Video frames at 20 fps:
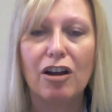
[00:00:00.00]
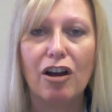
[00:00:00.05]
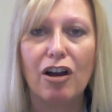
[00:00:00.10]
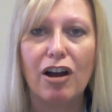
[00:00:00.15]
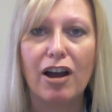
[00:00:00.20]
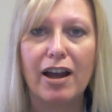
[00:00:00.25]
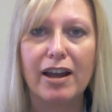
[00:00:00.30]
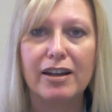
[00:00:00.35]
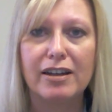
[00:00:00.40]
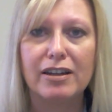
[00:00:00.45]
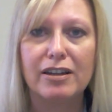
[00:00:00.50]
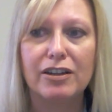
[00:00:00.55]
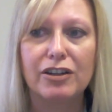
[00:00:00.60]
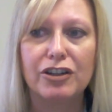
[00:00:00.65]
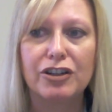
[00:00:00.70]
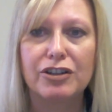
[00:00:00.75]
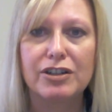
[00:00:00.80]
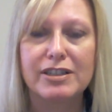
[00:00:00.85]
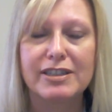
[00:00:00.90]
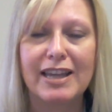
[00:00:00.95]
on
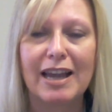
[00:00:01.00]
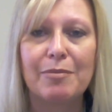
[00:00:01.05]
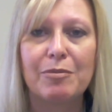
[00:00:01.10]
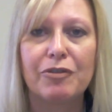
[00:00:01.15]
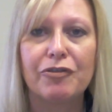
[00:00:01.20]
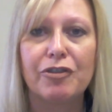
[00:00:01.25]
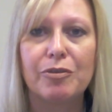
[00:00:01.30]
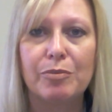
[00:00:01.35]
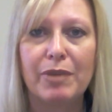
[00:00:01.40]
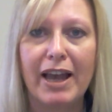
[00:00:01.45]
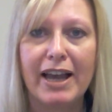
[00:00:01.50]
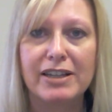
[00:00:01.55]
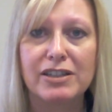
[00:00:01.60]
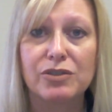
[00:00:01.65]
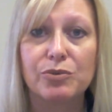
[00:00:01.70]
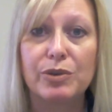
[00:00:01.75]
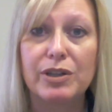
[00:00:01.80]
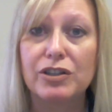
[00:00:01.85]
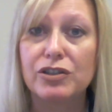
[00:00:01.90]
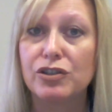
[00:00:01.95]
your assignment from
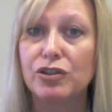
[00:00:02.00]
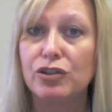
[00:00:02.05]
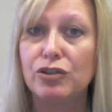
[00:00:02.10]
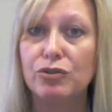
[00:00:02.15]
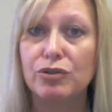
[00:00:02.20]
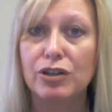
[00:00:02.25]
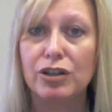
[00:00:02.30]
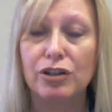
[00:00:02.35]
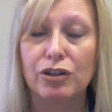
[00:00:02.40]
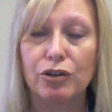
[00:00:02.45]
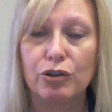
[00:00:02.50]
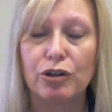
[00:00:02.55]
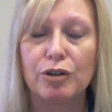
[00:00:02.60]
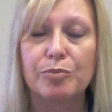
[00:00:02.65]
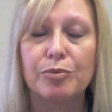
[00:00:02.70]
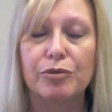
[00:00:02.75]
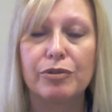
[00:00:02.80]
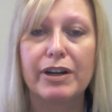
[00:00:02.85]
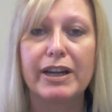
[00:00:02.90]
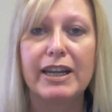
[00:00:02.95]
last week so you can
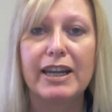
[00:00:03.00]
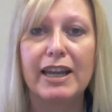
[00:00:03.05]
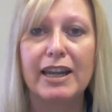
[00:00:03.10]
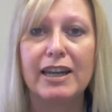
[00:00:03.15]
incorporate